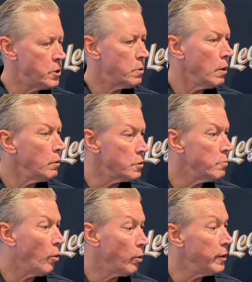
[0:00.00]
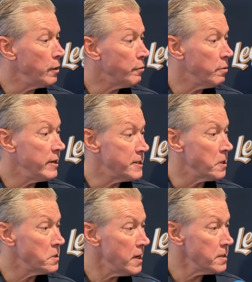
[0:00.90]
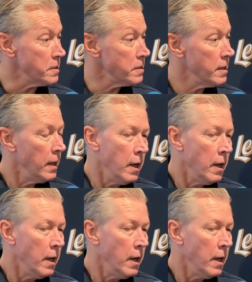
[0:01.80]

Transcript: struggles more than through his successes.